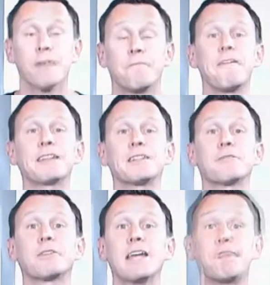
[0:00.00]

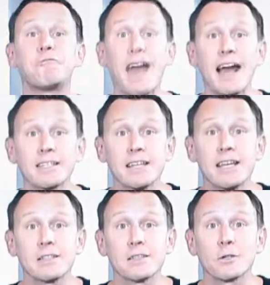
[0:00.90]
effectively
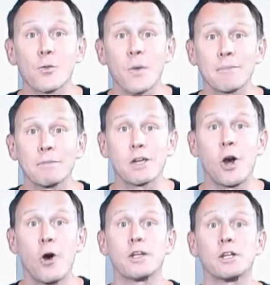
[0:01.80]
fastening the ceramic
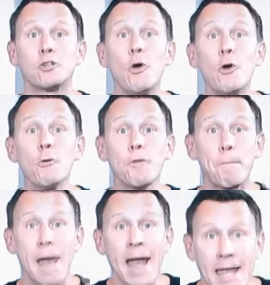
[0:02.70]
coating to the
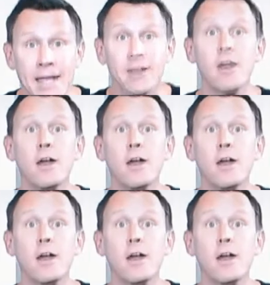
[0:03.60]
paint